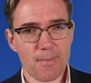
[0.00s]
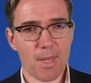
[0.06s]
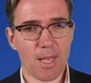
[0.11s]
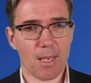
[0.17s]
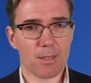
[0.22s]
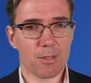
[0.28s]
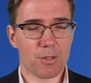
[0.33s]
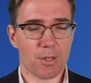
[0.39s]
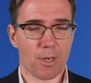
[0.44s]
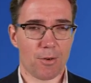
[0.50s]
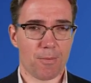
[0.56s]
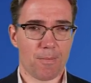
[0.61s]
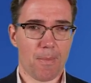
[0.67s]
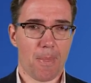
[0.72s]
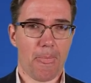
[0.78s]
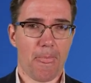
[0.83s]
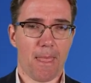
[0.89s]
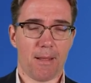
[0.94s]
So
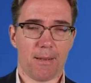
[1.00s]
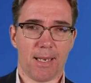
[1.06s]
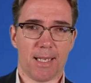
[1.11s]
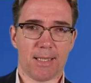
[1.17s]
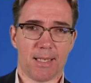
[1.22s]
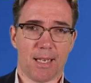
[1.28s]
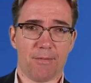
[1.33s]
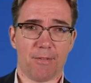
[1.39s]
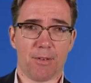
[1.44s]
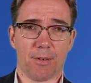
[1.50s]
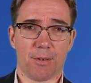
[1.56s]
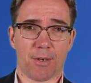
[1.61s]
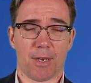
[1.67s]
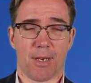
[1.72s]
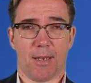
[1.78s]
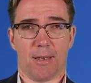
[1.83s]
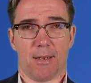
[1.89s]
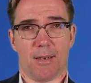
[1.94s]
let's have a look
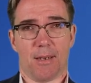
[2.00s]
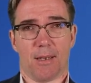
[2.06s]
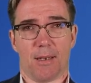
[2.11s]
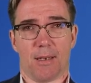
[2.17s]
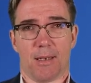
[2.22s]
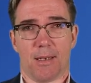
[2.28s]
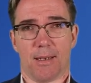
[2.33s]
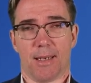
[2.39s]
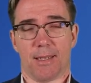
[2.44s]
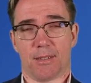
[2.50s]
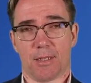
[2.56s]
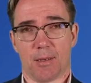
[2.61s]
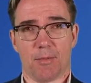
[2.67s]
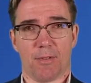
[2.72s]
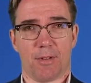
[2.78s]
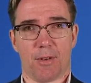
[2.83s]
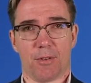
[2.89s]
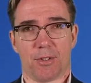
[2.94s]
at some
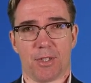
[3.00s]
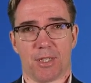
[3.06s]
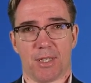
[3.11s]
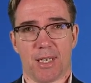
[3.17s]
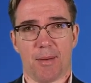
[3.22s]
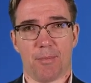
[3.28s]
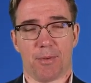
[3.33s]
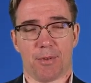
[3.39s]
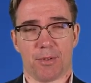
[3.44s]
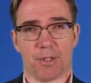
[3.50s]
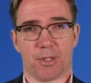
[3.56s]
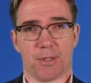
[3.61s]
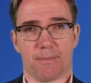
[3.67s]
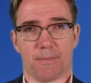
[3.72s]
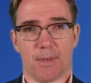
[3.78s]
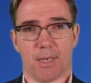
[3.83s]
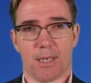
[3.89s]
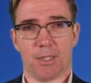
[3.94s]
of those examples
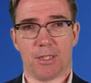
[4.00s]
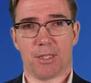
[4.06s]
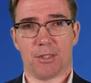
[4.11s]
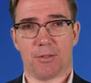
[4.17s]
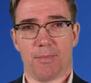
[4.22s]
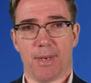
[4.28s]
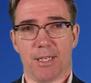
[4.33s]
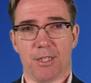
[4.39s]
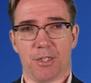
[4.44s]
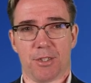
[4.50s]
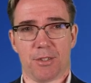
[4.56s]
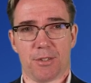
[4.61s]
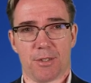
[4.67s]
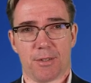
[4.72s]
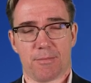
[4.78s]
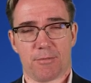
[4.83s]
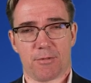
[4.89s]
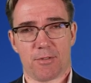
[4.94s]
I just mentioned,
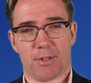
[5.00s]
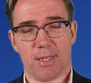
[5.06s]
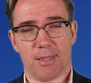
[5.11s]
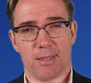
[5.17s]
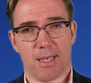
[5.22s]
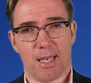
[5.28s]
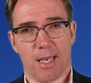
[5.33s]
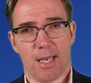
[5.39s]
right?